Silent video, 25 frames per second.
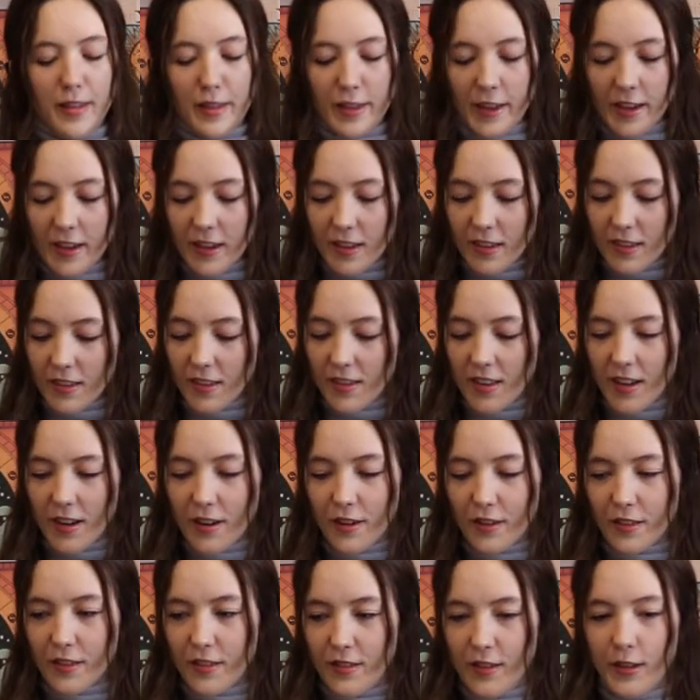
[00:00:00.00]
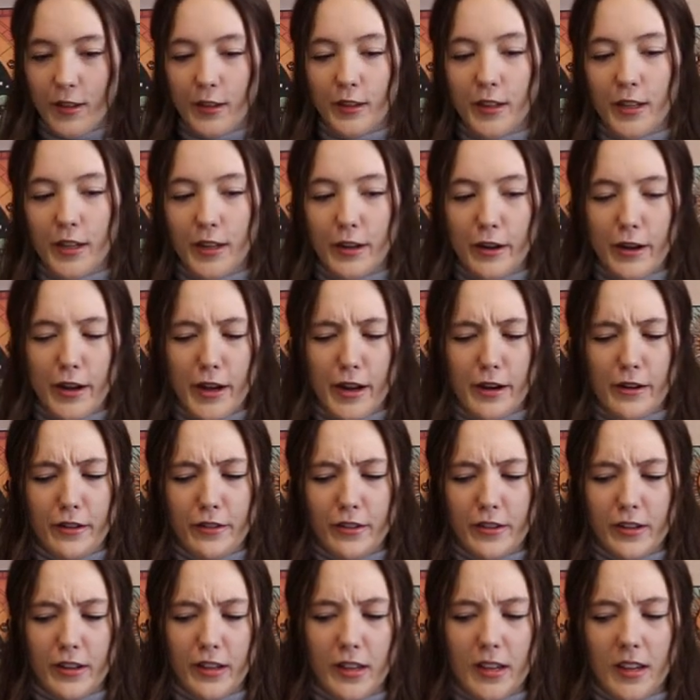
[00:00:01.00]
things that are still in your
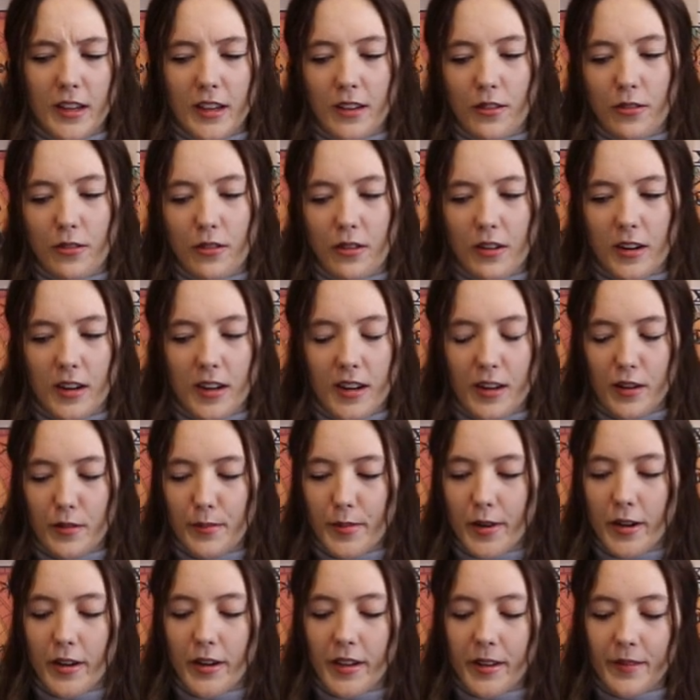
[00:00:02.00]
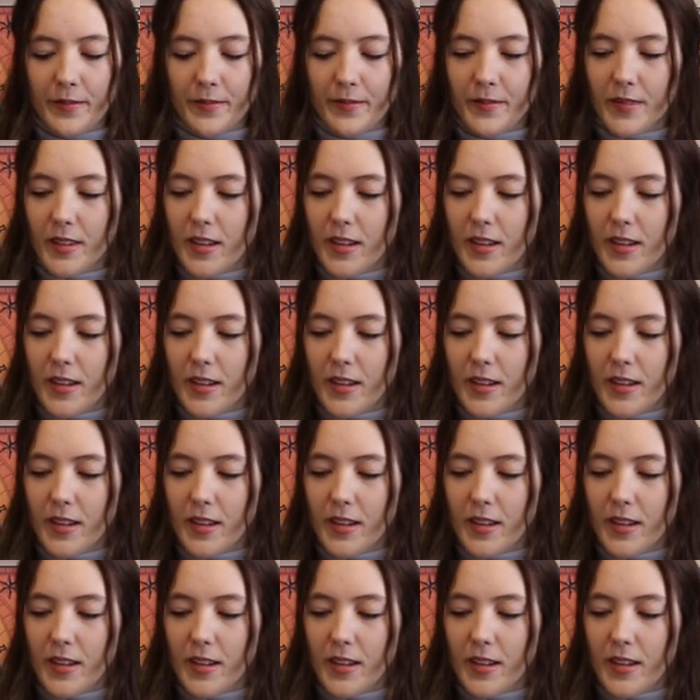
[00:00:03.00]
energy or in your body.